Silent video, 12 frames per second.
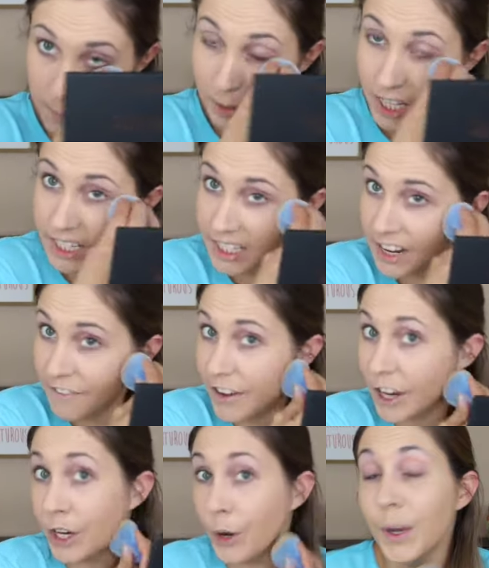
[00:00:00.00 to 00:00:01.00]
I blended it
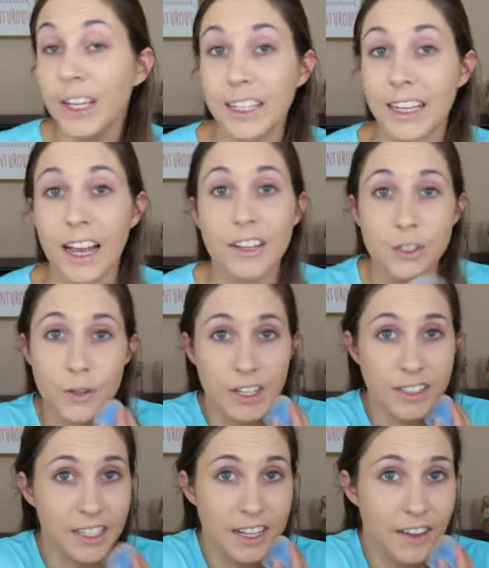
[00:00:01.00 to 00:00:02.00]
very quickly, as you
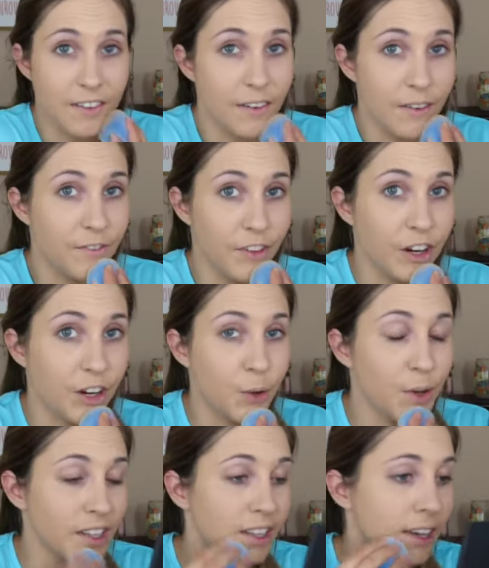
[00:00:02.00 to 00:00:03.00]
can see, very
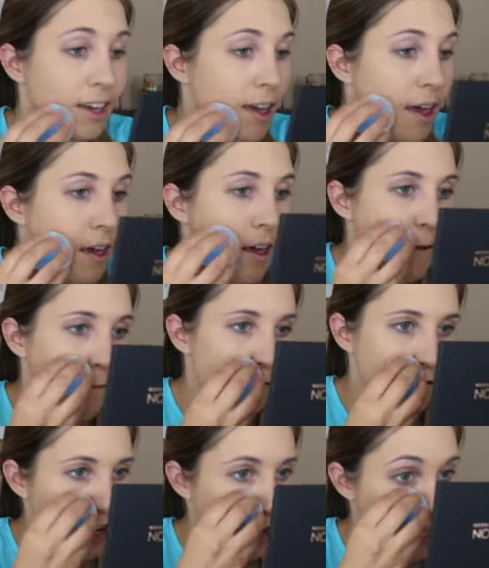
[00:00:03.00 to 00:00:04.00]
quickly,
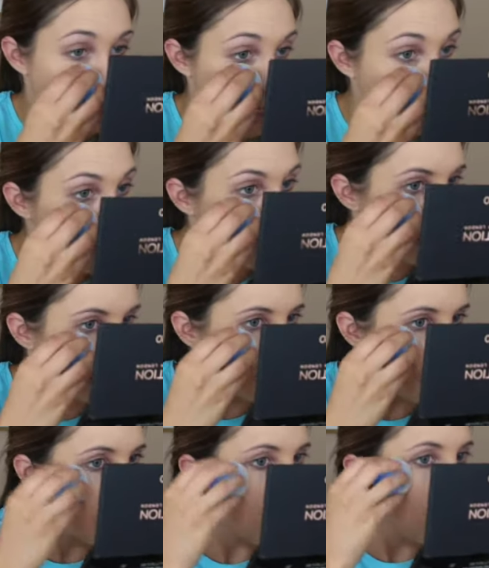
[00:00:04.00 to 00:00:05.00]
very
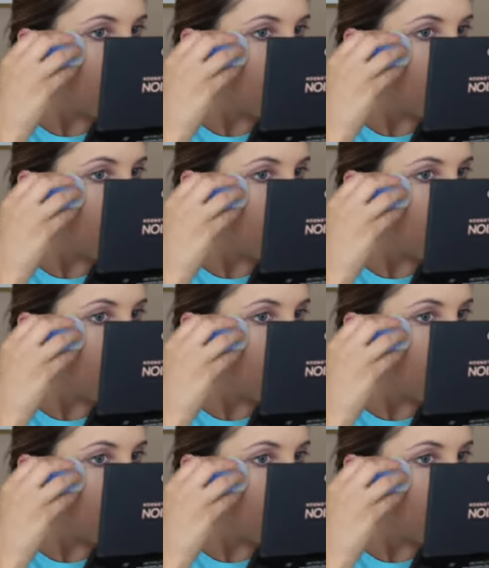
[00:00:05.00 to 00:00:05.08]
easily,